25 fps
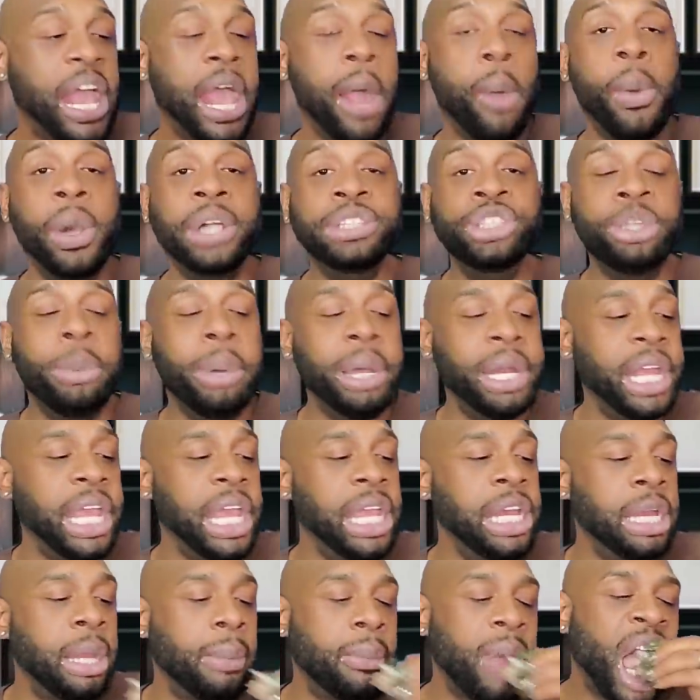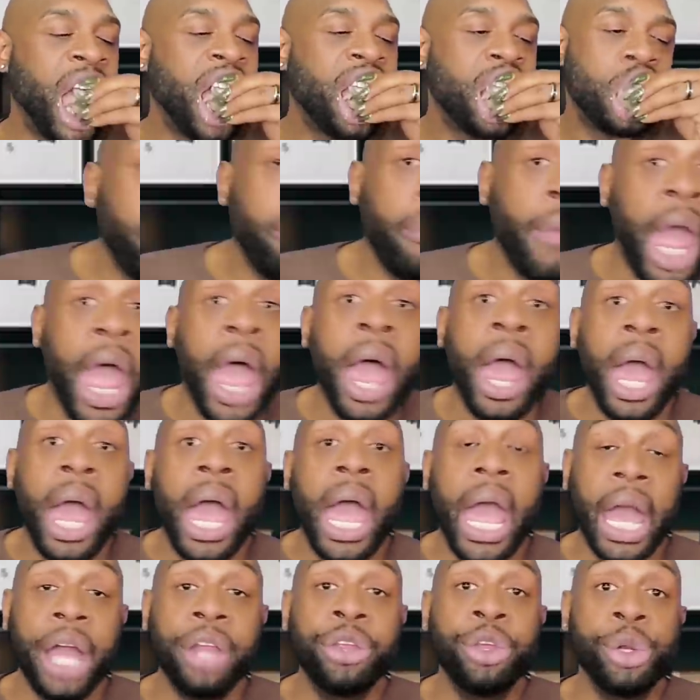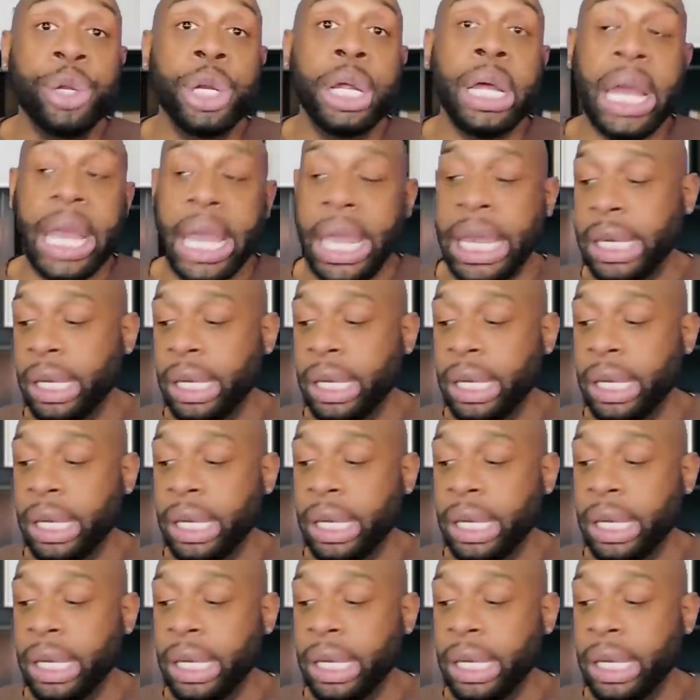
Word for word: And when you been eating them, and you done